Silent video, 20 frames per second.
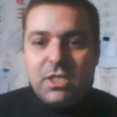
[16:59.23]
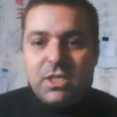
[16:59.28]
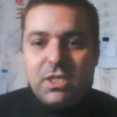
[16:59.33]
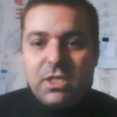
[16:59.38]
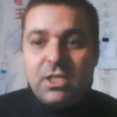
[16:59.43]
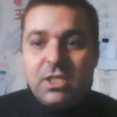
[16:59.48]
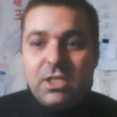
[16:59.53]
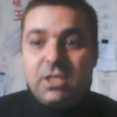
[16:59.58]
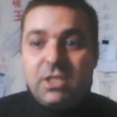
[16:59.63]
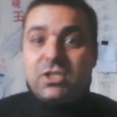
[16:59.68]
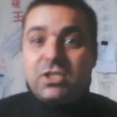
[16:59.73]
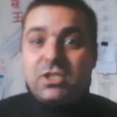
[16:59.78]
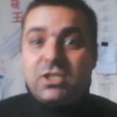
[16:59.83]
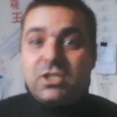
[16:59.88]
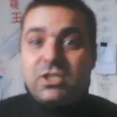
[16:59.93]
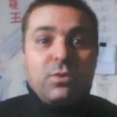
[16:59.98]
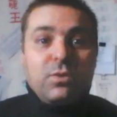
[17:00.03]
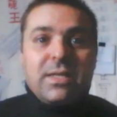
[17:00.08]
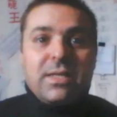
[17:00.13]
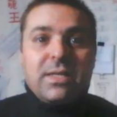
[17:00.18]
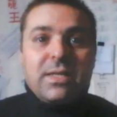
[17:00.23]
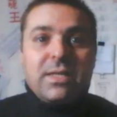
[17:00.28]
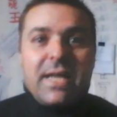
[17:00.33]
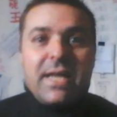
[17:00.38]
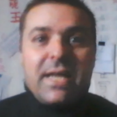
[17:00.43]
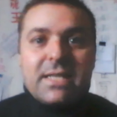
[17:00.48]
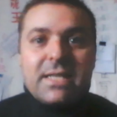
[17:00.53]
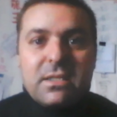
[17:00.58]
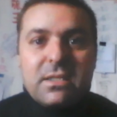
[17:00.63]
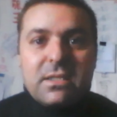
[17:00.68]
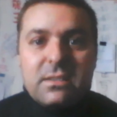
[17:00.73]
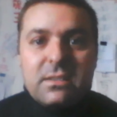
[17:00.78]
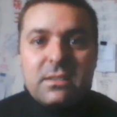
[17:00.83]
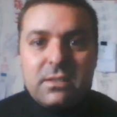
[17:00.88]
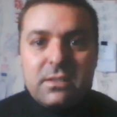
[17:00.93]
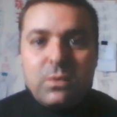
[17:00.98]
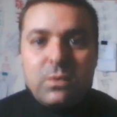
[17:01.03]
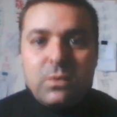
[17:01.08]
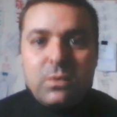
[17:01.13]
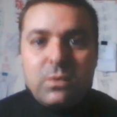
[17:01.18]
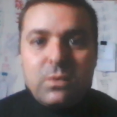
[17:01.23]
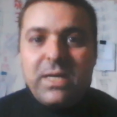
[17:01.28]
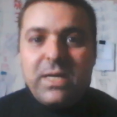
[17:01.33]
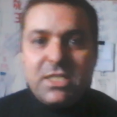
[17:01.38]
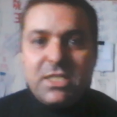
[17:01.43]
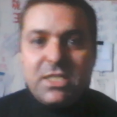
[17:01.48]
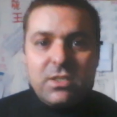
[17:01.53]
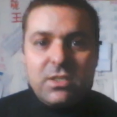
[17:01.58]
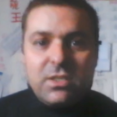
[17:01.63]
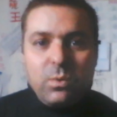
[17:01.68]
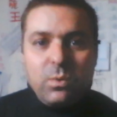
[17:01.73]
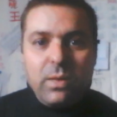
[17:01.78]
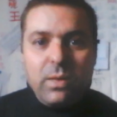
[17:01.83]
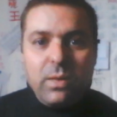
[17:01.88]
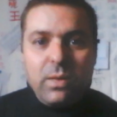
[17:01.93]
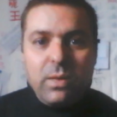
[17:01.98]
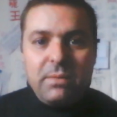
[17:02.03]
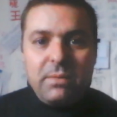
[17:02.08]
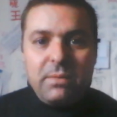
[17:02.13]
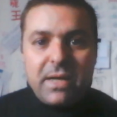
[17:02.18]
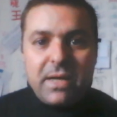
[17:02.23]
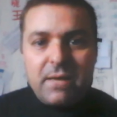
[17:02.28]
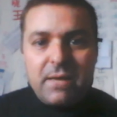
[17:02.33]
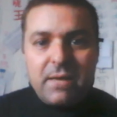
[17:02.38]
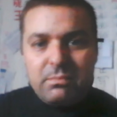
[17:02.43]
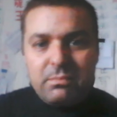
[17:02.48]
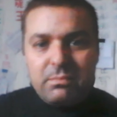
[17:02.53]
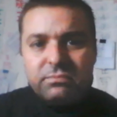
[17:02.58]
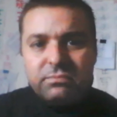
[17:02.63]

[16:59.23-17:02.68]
It's not doing like the witch when become